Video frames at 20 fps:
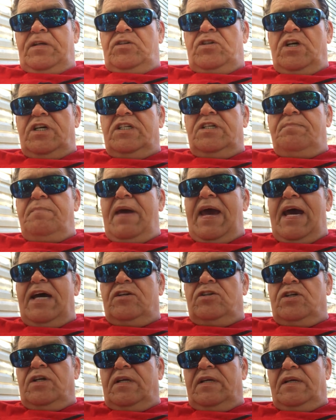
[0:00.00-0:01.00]
Just
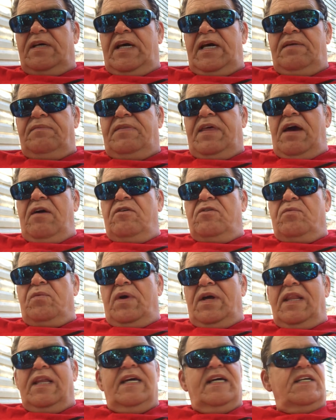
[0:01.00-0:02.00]
imagine if they would
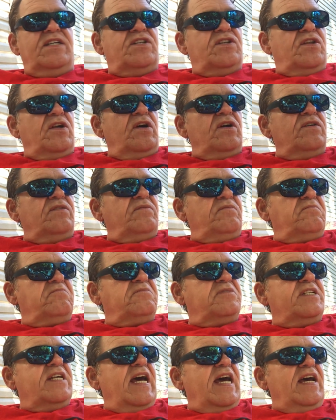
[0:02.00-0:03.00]
release,
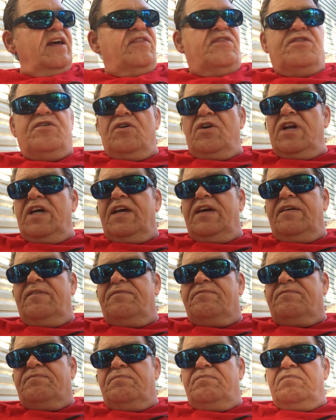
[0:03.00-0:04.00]
say, 30
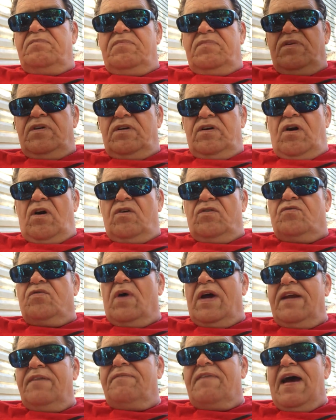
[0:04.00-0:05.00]
or
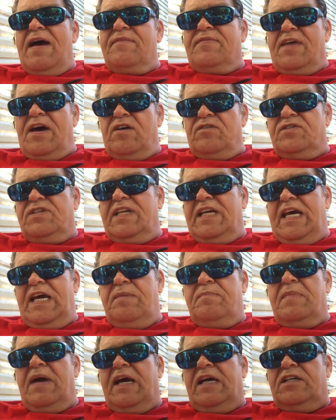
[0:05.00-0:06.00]
25,000
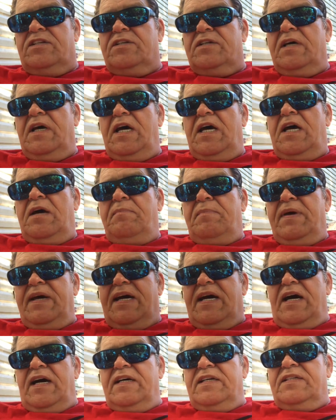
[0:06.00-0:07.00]
inmates,
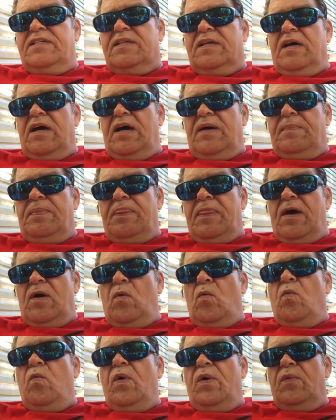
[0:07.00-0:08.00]
because
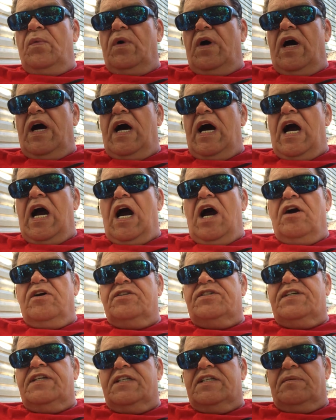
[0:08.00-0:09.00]
our
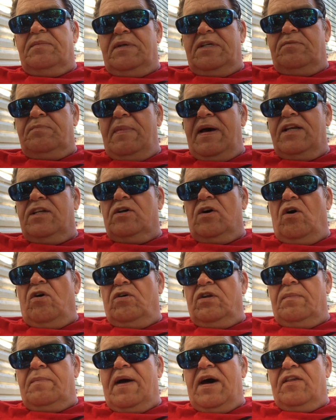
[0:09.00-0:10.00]
system is meant to
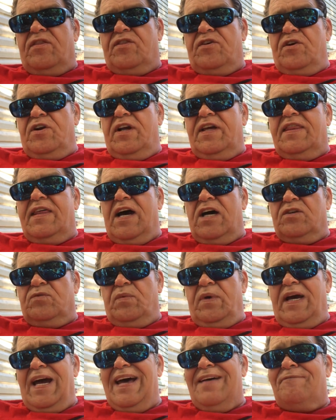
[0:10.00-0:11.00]
hold about 30,000.
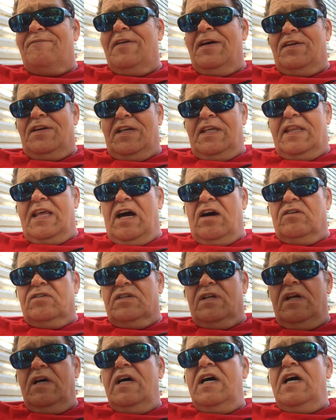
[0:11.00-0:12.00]
We got 50,000.